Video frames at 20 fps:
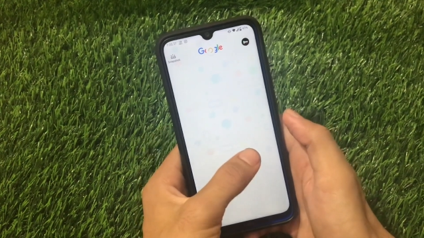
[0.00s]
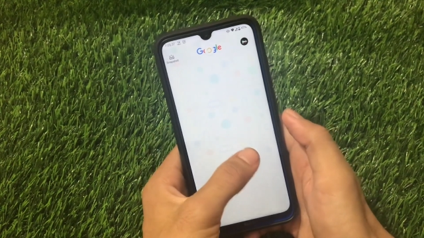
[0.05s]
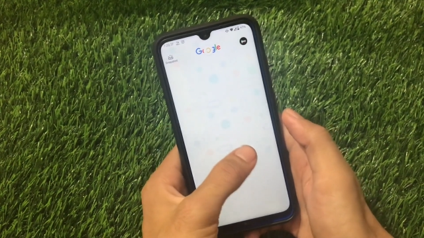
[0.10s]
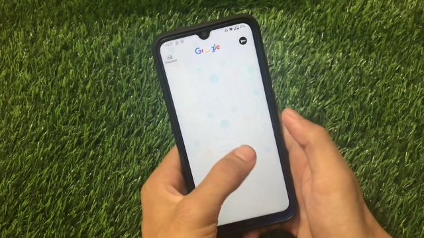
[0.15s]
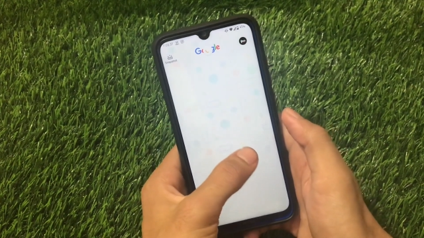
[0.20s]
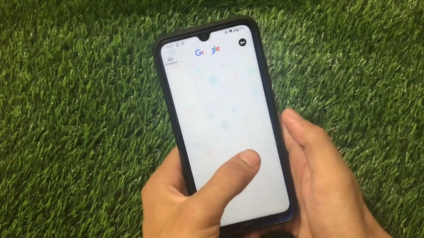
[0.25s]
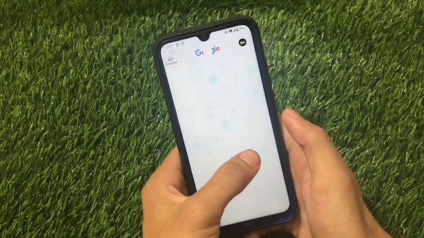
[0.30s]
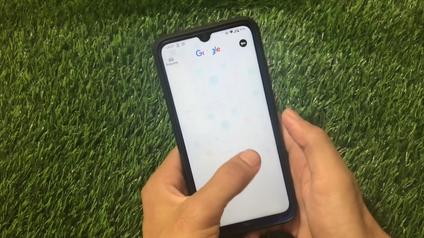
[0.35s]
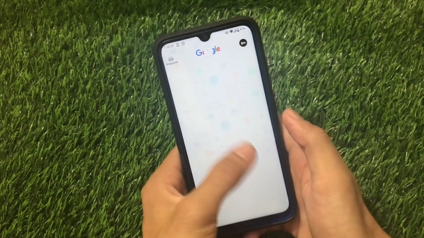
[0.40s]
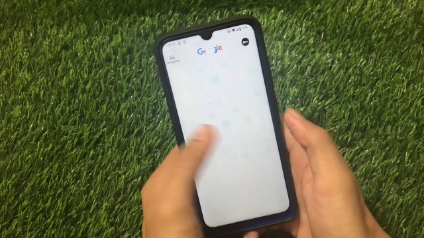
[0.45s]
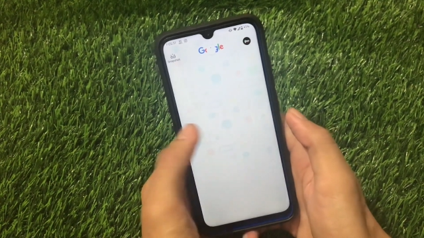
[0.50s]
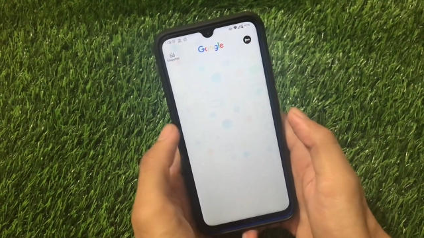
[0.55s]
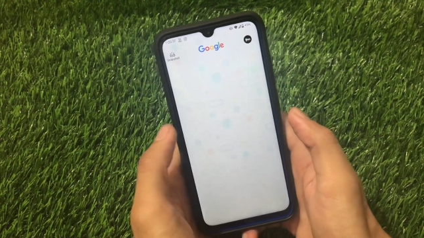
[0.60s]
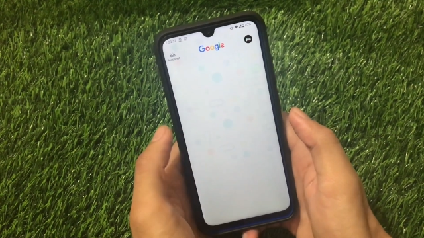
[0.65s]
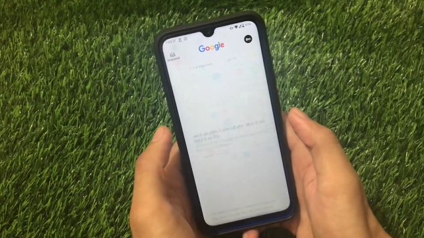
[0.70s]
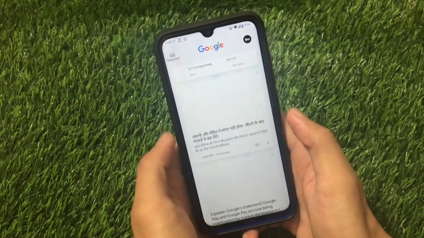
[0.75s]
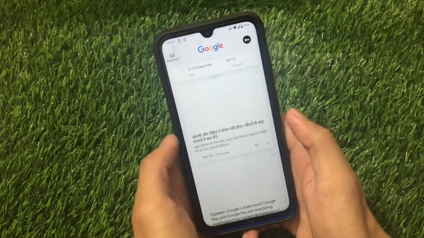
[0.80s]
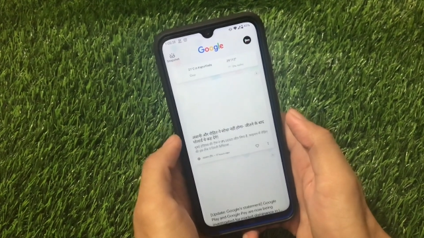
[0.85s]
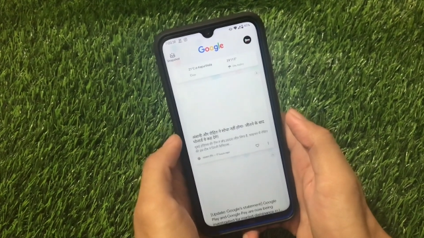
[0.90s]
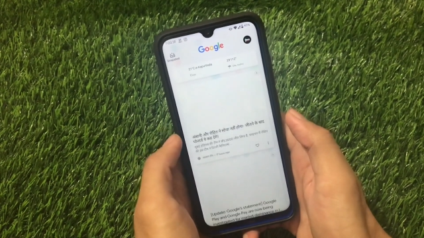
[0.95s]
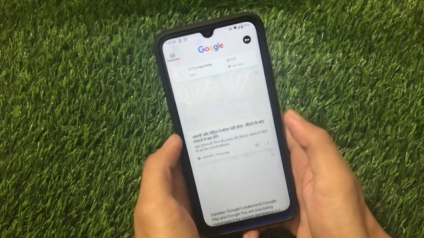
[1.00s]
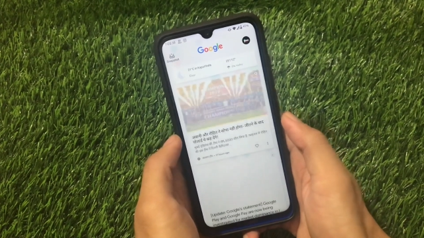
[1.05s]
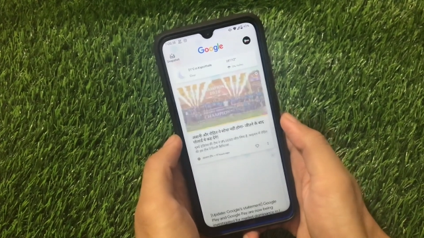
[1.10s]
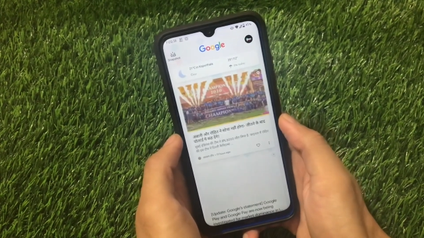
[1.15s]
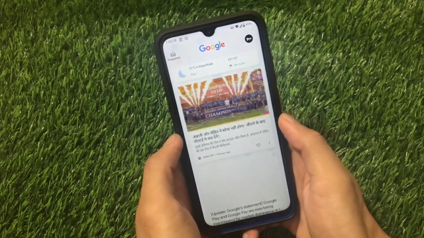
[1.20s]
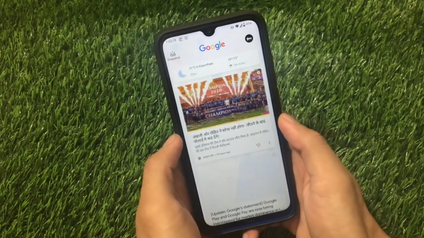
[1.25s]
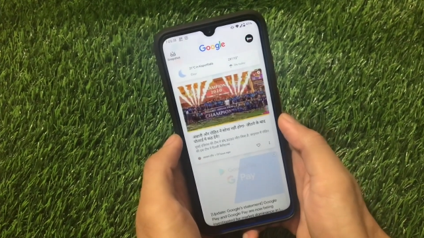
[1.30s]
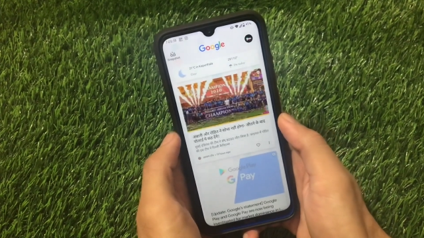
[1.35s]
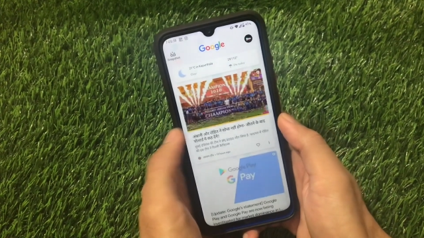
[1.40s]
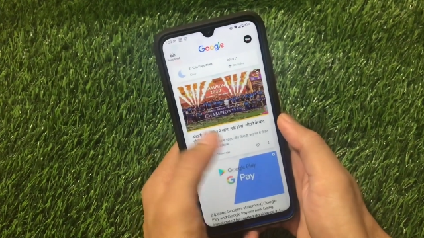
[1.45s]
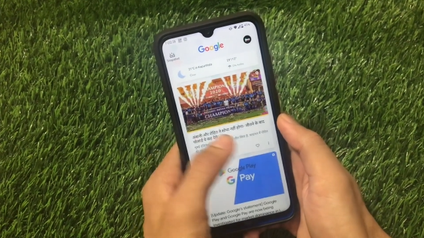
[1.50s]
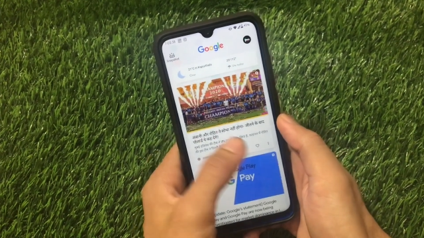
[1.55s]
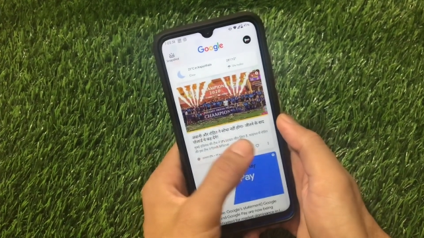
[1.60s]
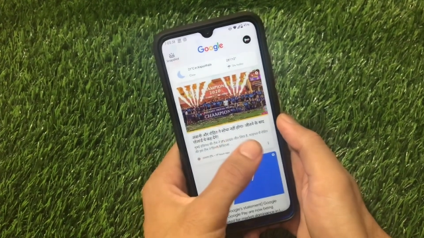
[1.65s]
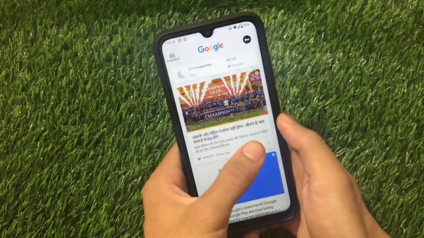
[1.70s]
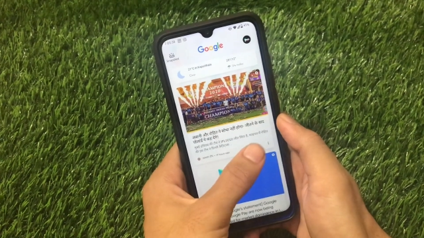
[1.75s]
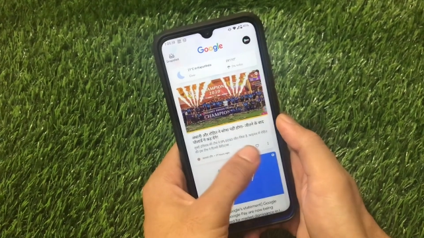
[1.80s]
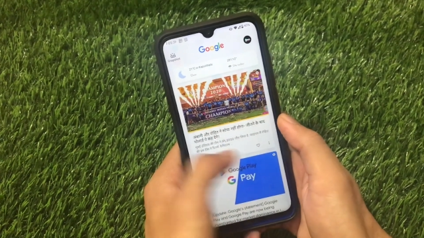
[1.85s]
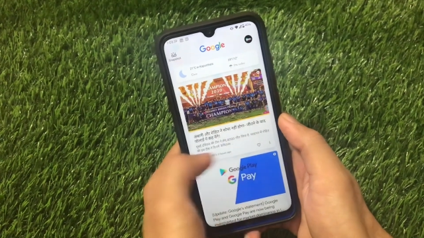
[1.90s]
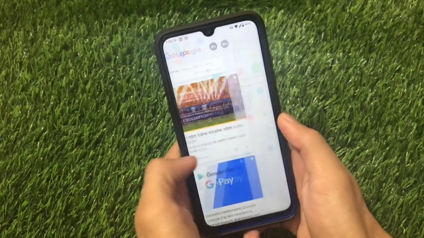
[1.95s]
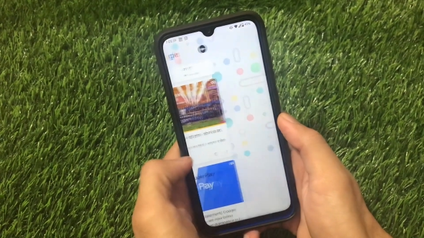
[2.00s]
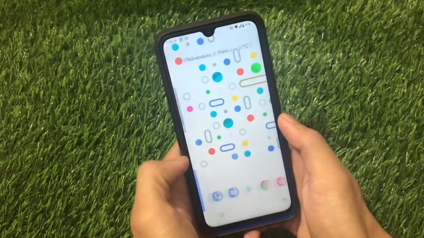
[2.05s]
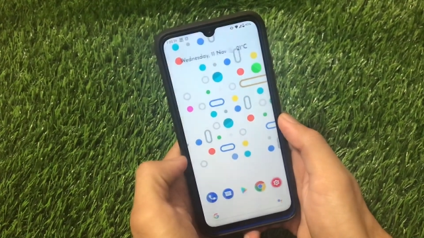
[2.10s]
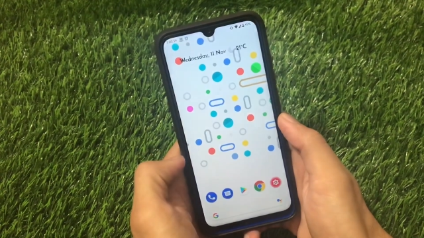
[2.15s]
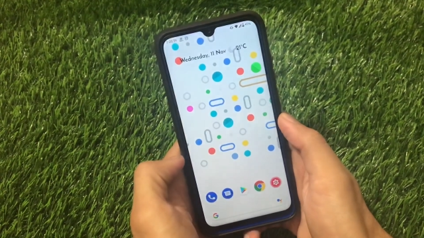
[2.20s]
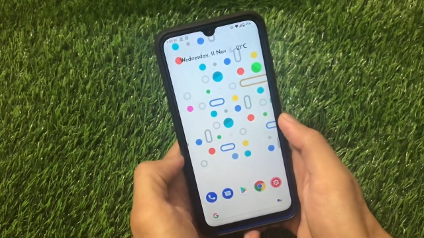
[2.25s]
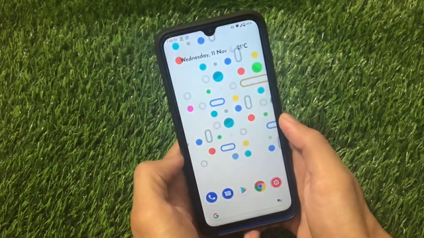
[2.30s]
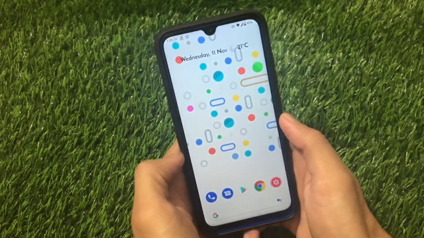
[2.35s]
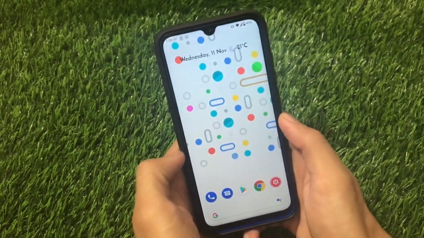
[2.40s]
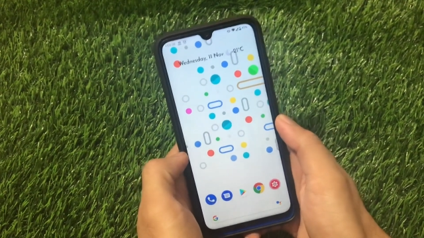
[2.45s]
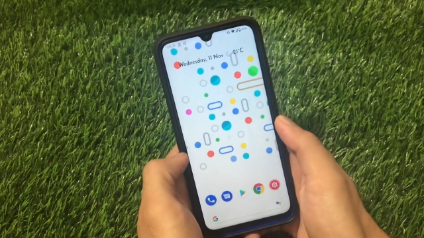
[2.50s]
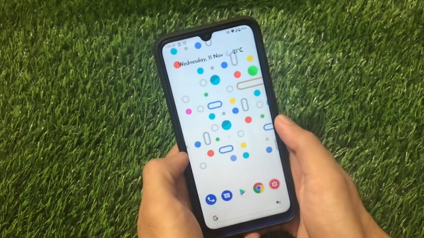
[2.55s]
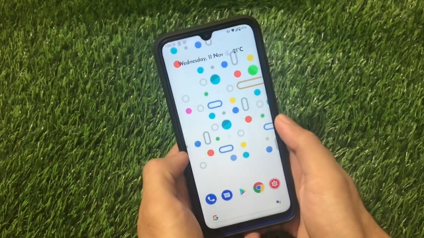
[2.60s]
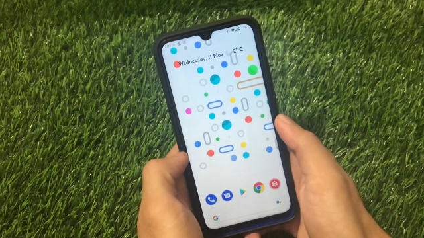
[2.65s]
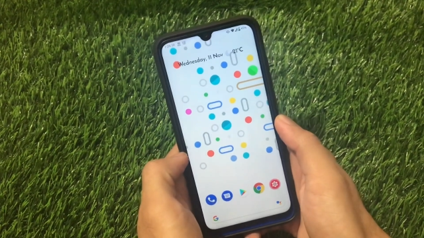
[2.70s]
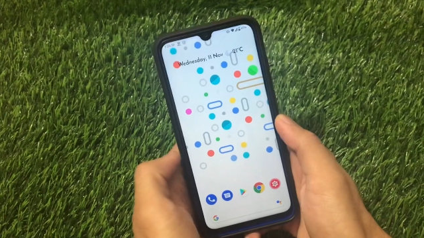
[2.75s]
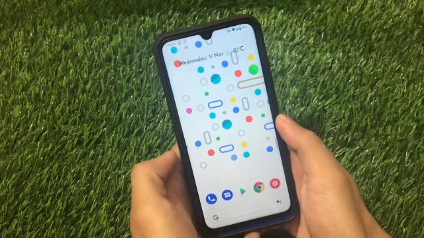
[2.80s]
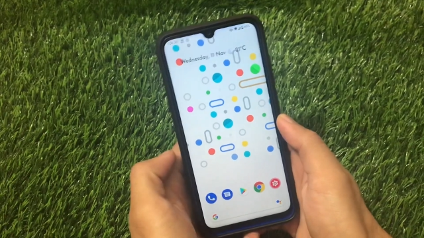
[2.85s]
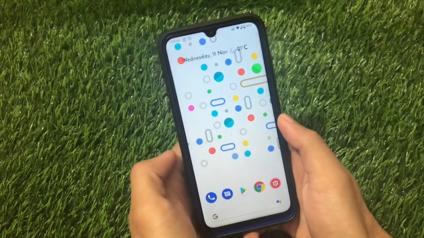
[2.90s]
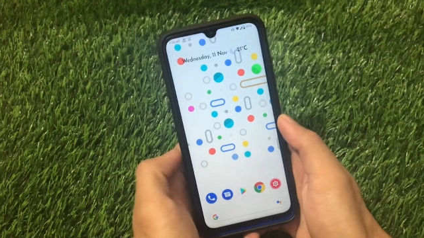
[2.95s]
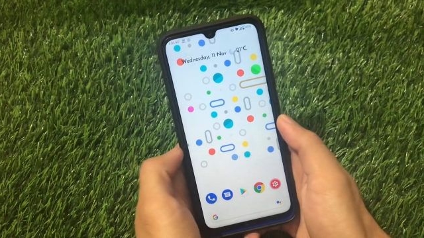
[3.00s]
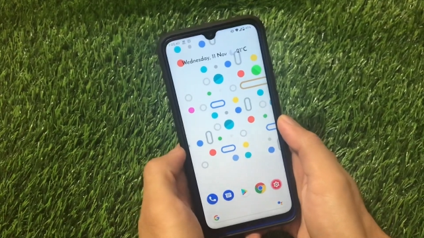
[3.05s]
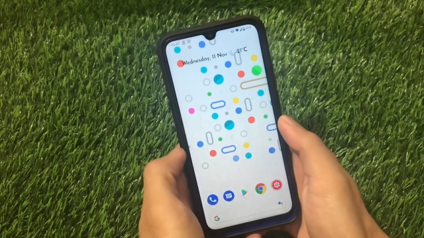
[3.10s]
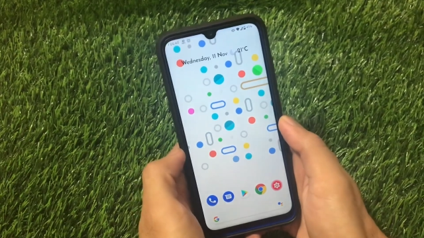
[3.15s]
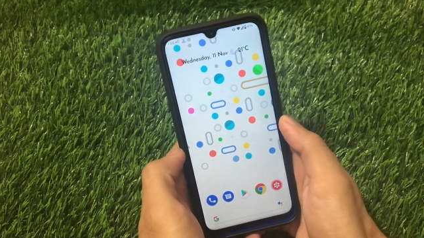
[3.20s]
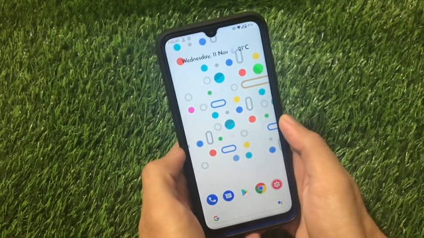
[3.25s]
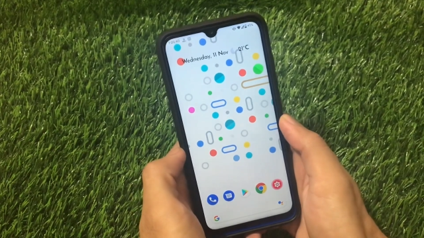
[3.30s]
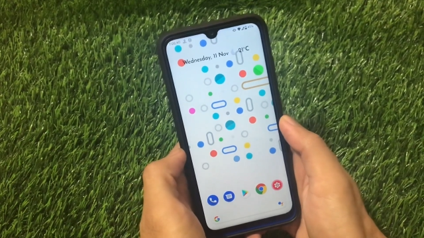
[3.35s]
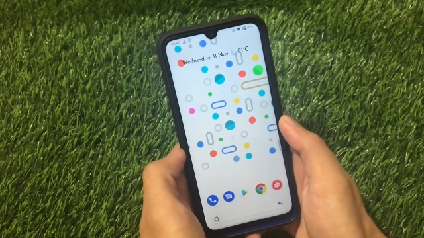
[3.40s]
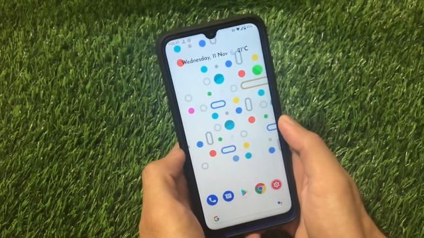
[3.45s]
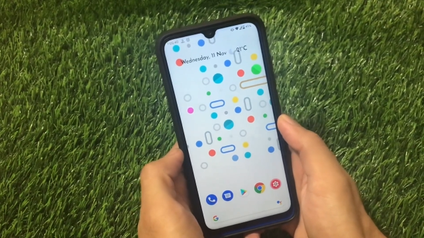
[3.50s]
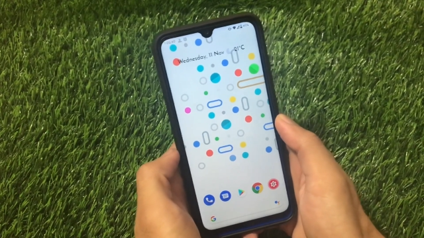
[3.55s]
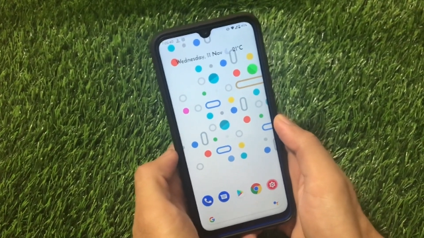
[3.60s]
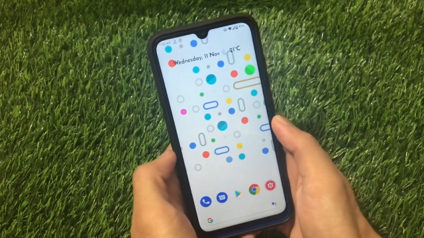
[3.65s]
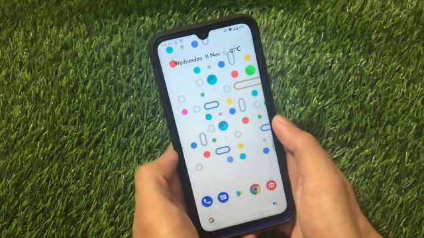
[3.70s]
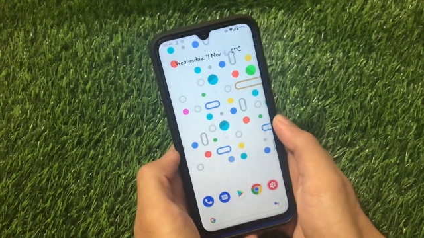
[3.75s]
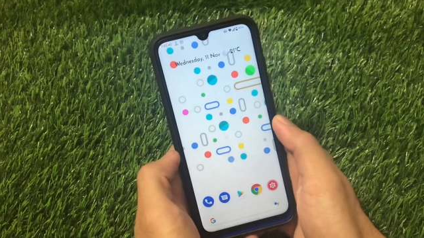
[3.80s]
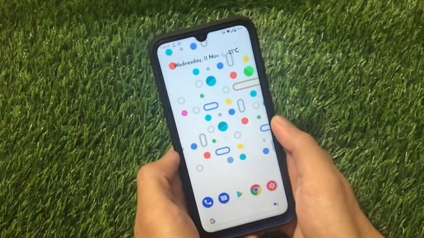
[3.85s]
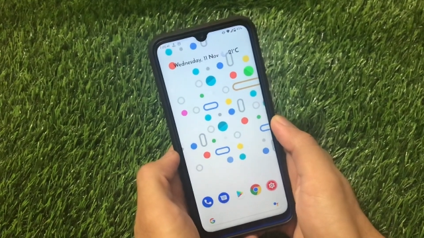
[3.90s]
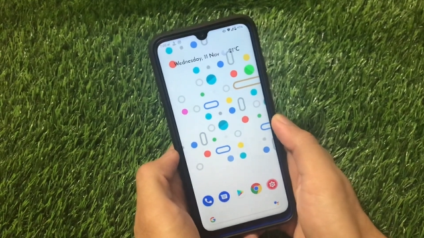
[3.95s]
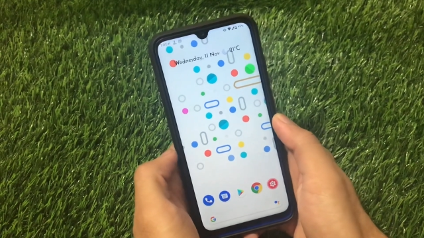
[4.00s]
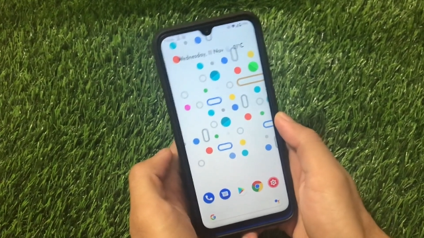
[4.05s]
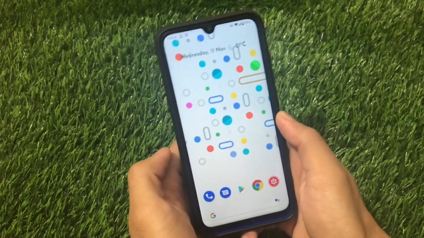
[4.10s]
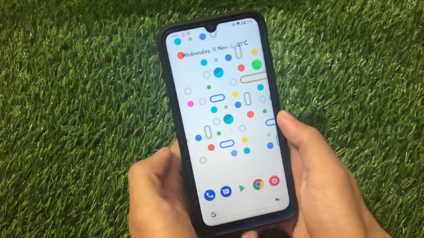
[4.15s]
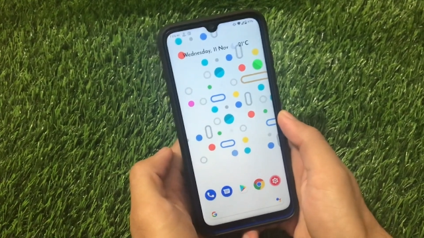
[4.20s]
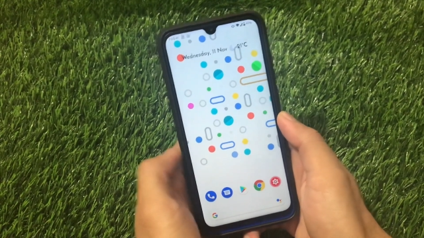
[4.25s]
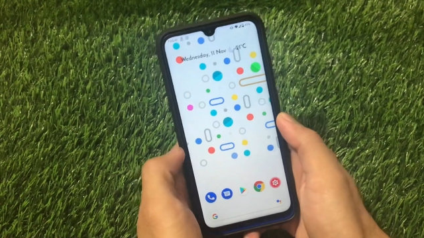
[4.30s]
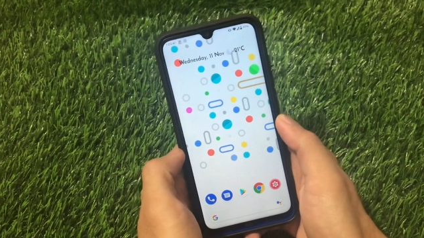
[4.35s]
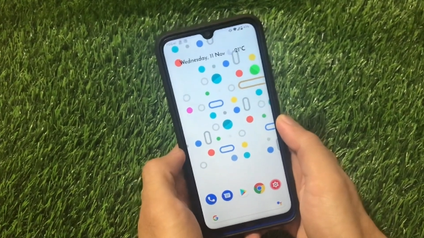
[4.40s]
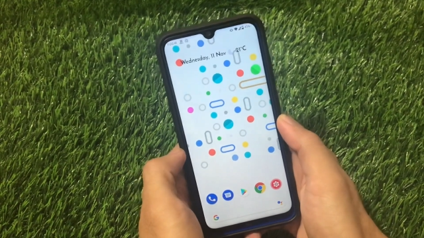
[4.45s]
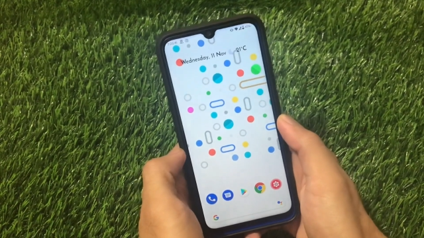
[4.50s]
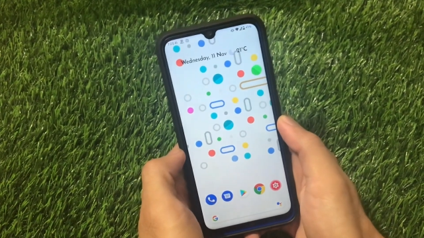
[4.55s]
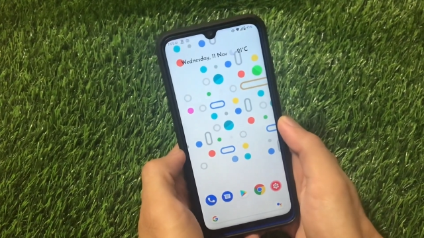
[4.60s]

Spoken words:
Nobody's mouth can be seen.